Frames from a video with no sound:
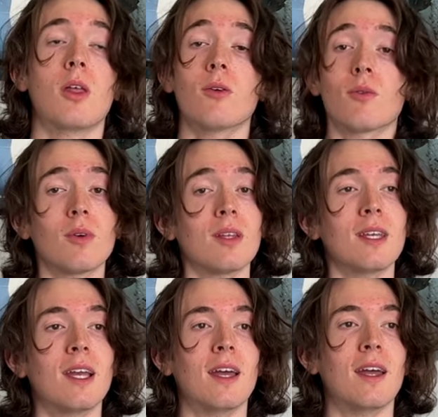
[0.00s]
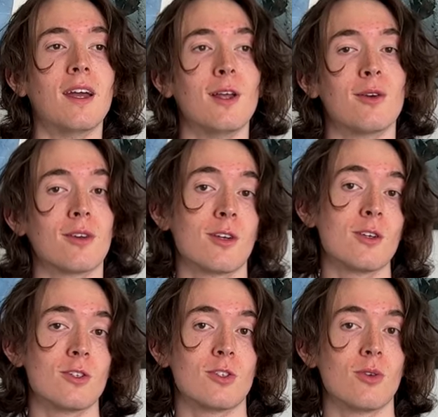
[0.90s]
they're really, they're a
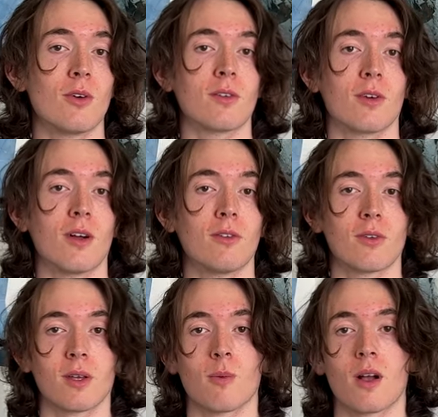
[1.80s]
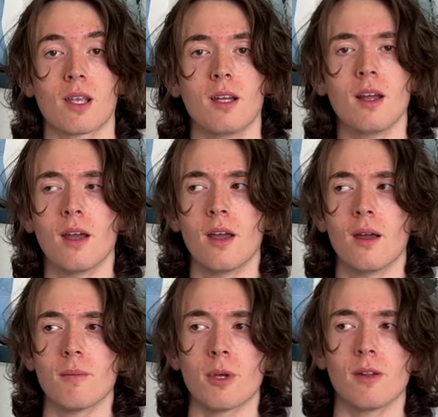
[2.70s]
good shoe overall for like walking,
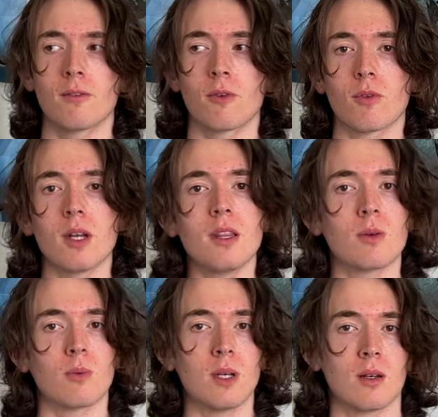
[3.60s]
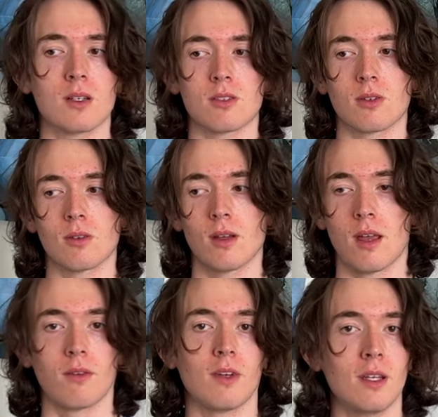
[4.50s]
but for running they're weird because they're
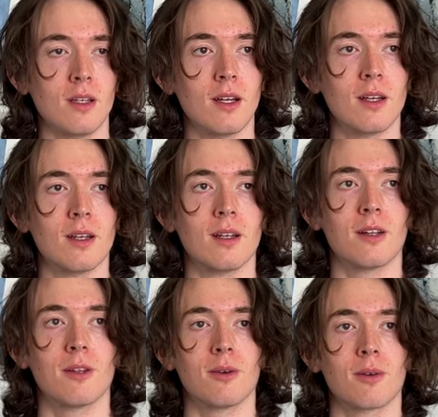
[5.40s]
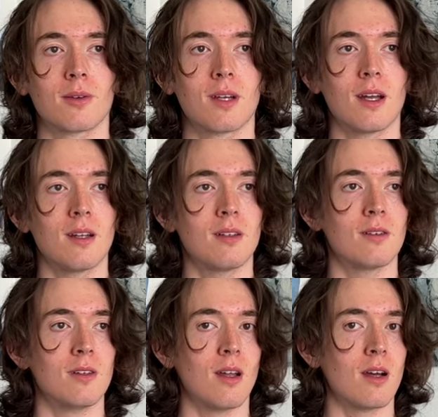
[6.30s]
heavy. They're kind of
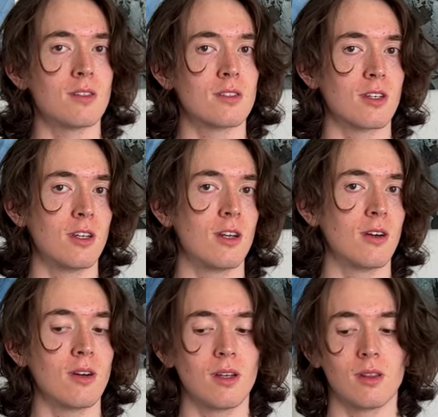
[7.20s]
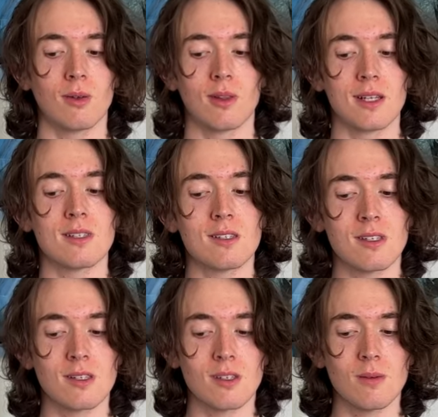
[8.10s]
not secure in their lacing
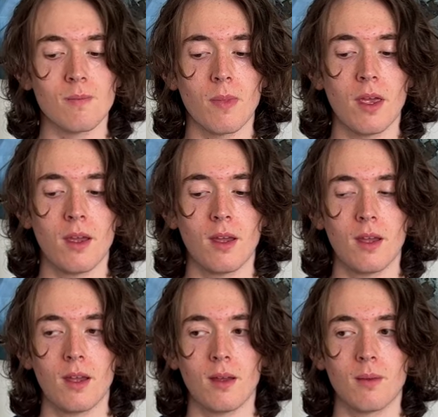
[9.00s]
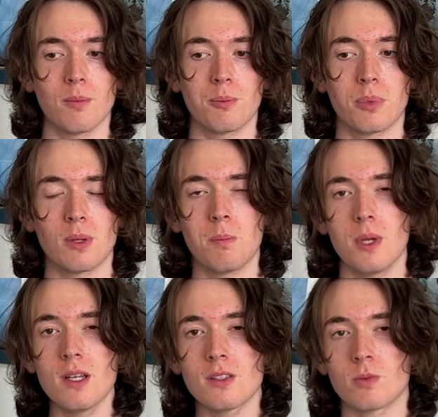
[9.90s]
system. But the
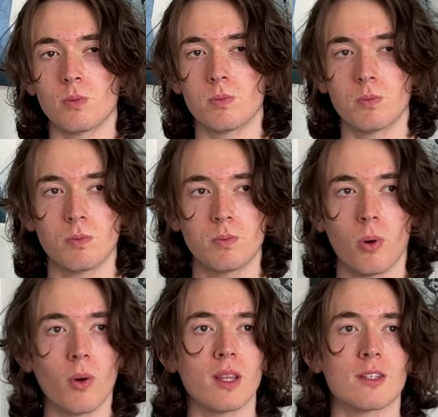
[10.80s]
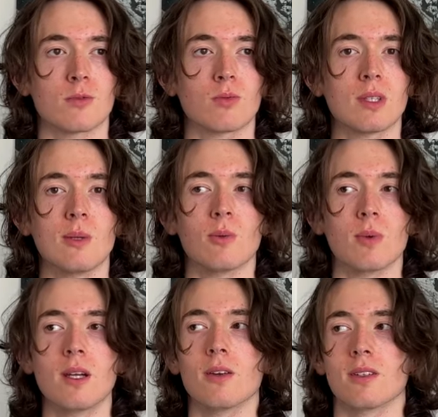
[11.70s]
biggest point that's really
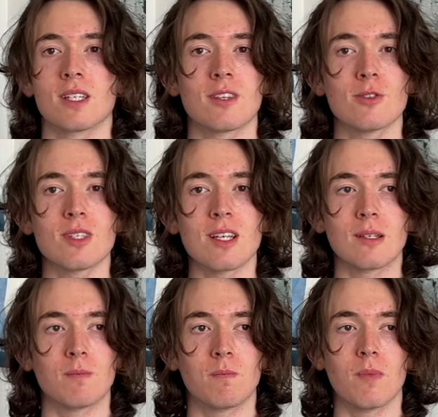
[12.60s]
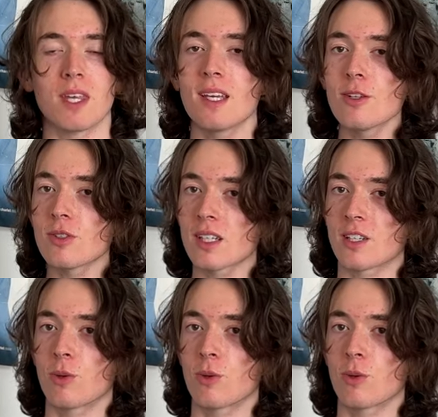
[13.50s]
weird is that there's like a, I think there's like a